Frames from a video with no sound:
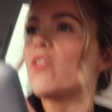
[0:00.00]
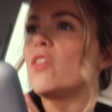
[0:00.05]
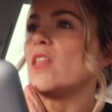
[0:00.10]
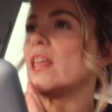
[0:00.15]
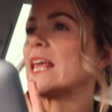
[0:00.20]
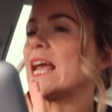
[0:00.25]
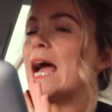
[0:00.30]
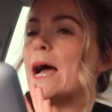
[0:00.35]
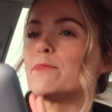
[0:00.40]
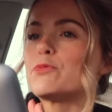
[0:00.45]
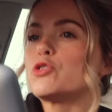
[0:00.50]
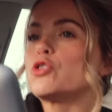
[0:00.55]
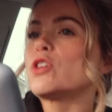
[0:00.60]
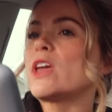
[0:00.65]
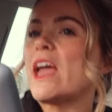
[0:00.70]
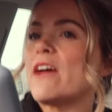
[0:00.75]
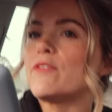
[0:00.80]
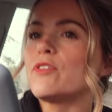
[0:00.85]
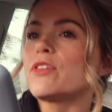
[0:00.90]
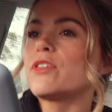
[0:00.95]
like
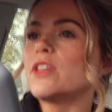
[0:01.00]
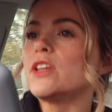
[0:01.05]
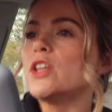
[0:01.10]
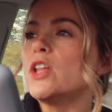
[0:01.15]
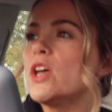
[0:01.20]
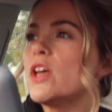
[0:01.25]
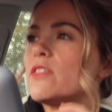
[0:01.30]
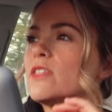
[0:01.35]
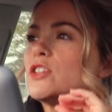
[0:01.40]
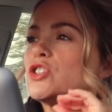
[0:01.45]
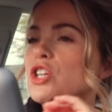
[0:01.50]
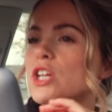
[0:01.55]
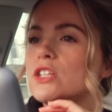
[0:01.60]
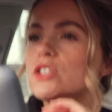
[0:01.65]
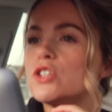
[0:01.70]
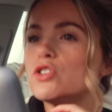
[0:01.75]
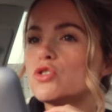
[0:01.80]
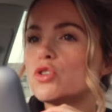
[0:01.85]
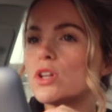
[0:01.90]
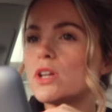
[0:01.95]
absolutely everything, the
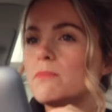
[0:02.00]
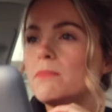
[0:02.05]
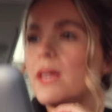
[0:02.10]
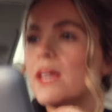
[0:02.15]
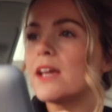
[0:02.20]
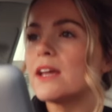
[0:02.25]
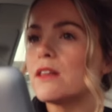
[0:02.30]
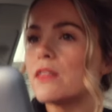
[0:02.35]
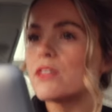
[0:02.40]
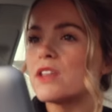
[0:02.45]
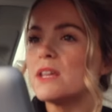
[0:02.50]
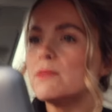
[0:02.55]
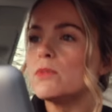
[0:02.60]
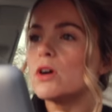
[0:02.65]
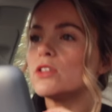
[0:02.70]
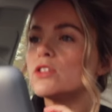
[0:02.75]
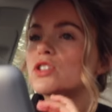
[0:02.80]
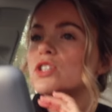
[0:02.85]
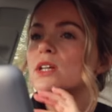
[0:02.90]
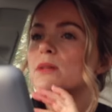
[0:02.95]
changes you can make in 3
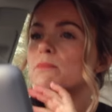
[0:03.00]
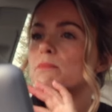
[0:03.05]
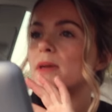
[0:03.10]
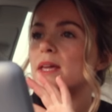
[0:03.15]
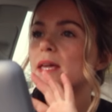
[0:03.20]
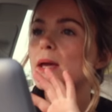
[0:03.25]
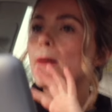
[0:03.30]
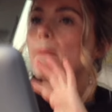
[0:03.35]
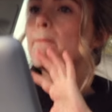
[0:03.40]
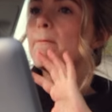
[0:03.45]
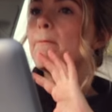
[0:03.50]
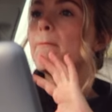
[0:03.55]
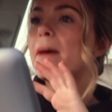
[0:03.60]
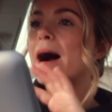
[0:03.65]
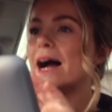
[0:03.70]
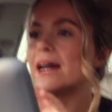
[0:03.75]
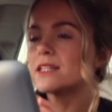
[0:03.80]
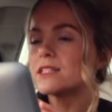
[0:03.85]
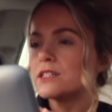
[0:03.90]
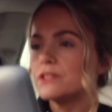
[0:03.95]
months can be
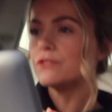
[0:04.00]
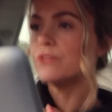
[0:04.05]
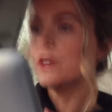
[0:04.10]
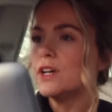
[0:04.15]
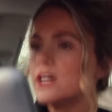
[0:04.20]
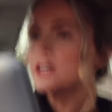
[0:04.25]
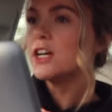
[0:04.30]
massive.